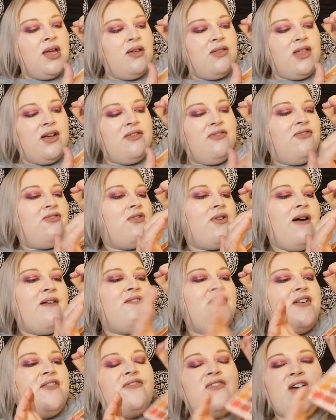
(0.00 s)
The
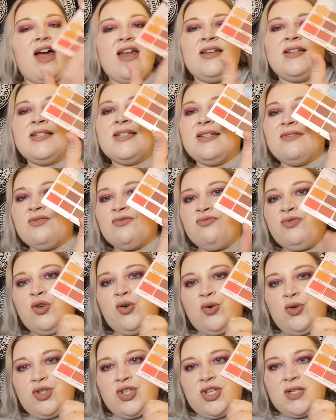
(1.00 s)
Forever Friend,
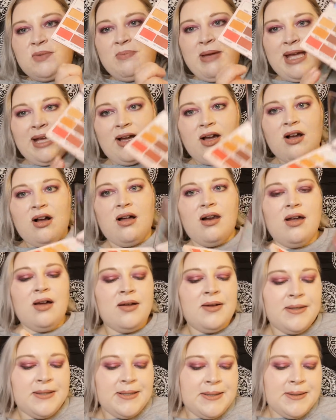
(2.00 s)
gorgeous pink colour